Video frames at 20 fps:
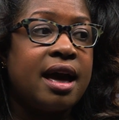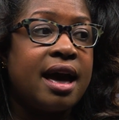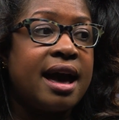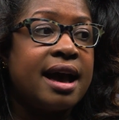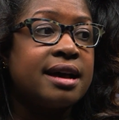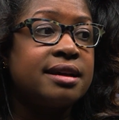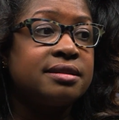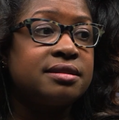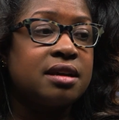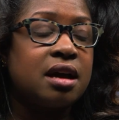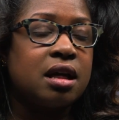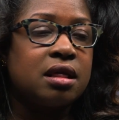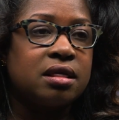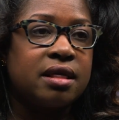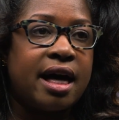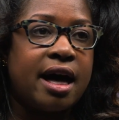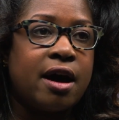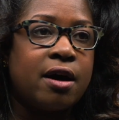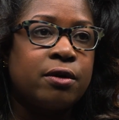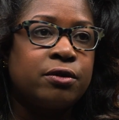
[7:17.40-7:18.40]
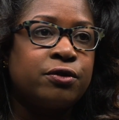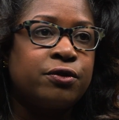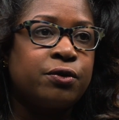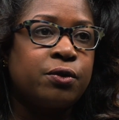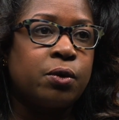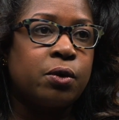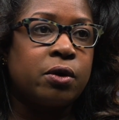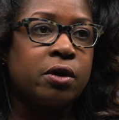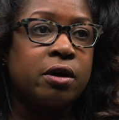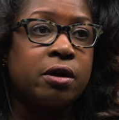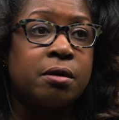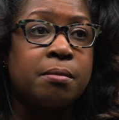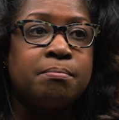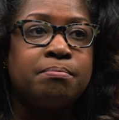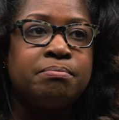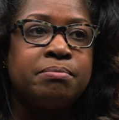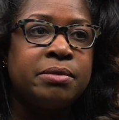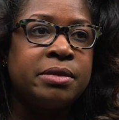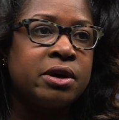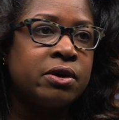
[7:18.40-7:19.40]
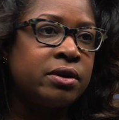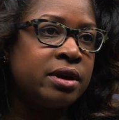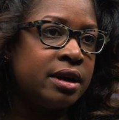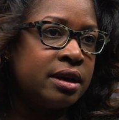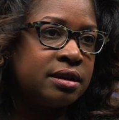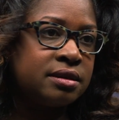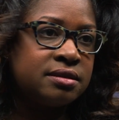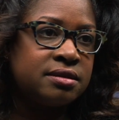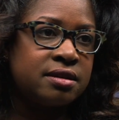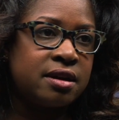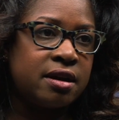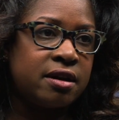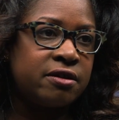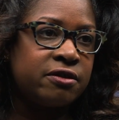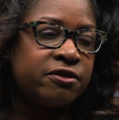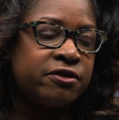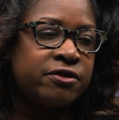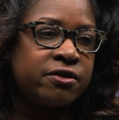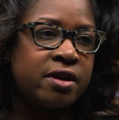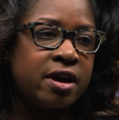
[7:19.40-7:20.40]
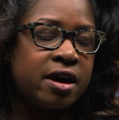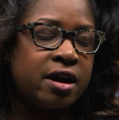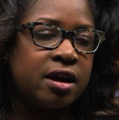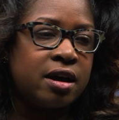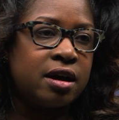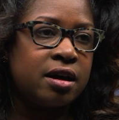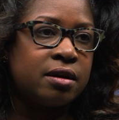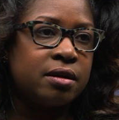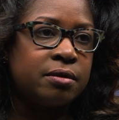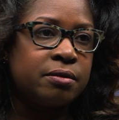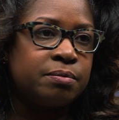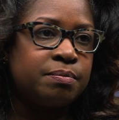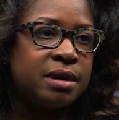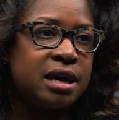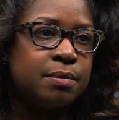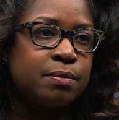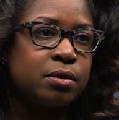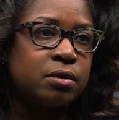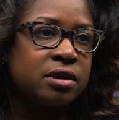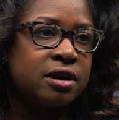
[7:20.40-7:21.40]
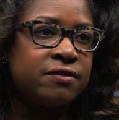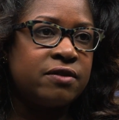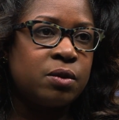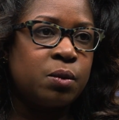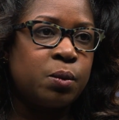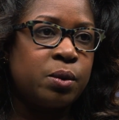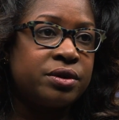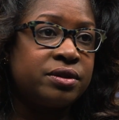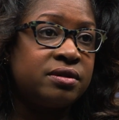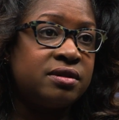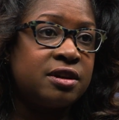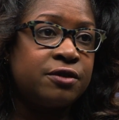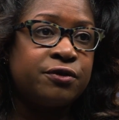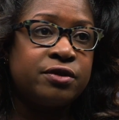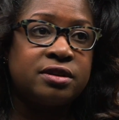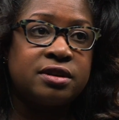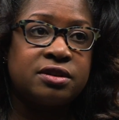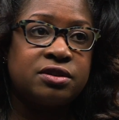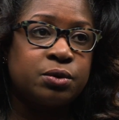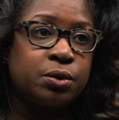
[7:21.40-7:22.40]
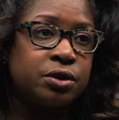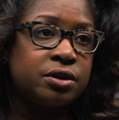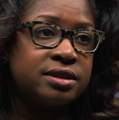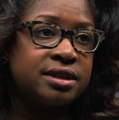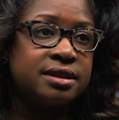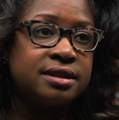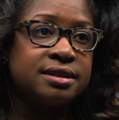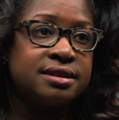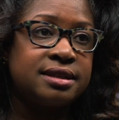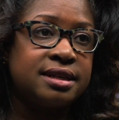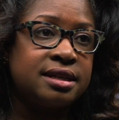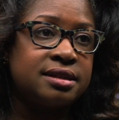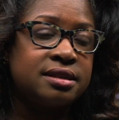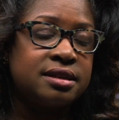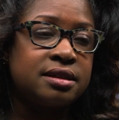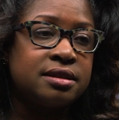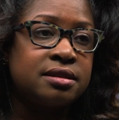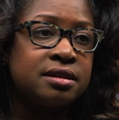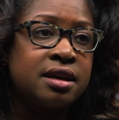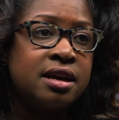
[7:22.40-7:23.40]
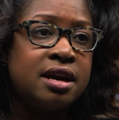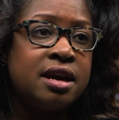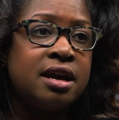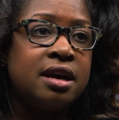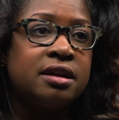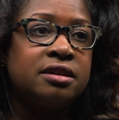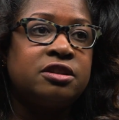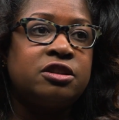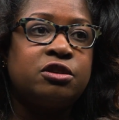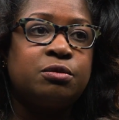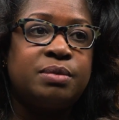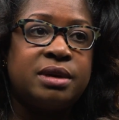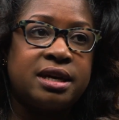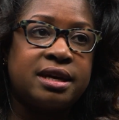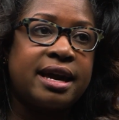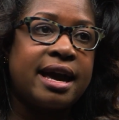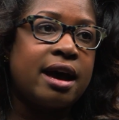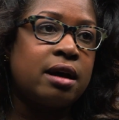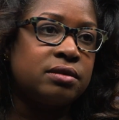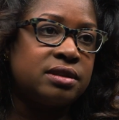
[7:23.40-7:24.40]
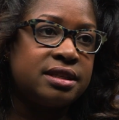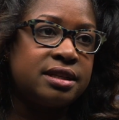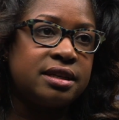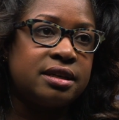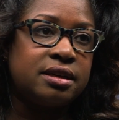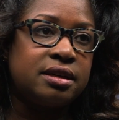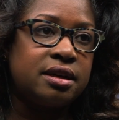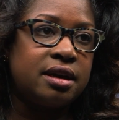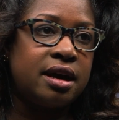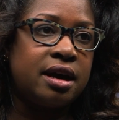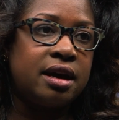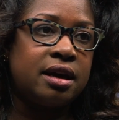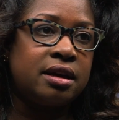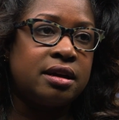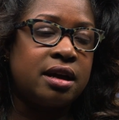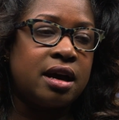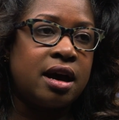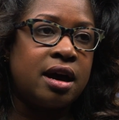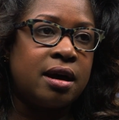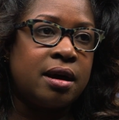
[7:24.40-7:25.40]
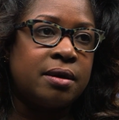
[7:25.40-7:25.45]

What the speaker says: has allowed for millions of people living with different disorders and diseases to be counted and,